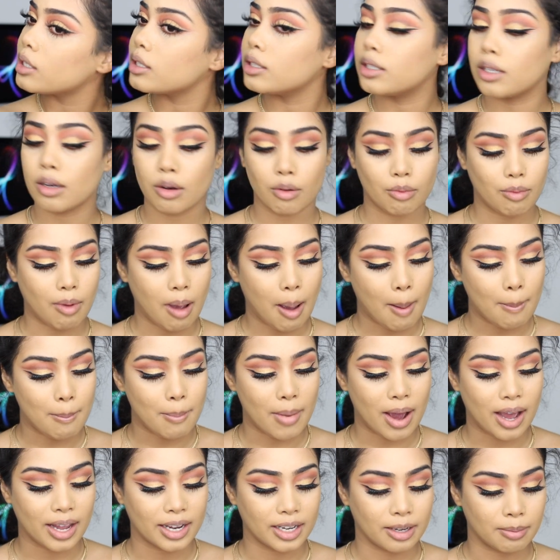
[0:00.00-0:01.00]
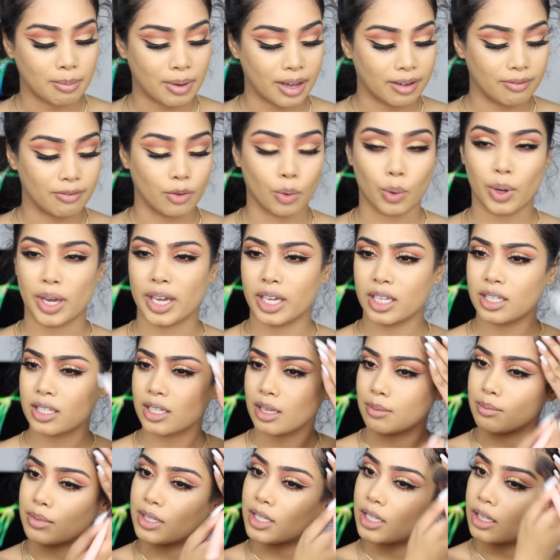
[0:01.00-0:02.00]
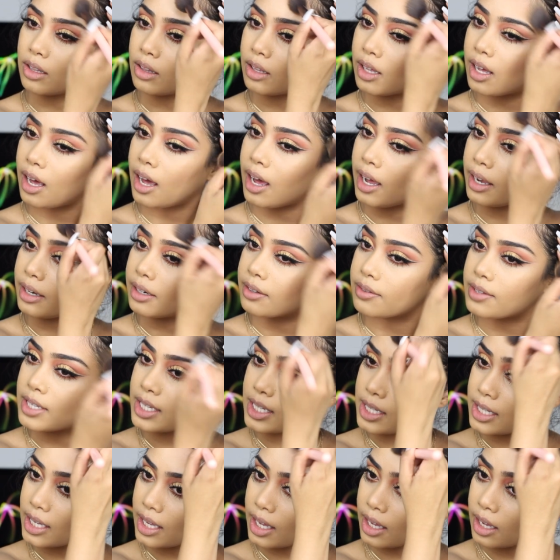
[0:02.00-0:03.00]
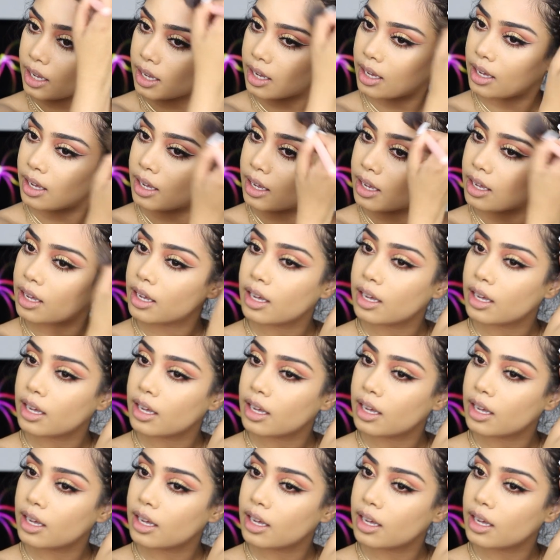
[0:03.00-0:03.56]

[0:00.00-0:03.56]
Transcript: Don't mind my voice. I'm still kind of sick.